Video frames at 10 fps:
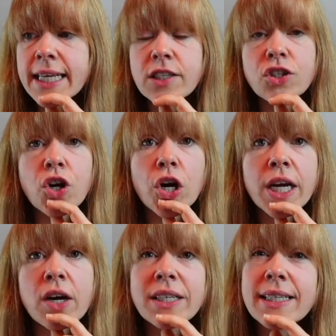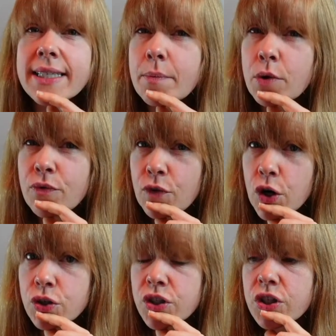that starting on December
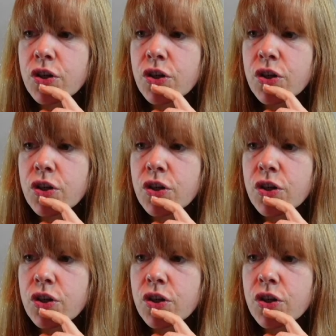1st,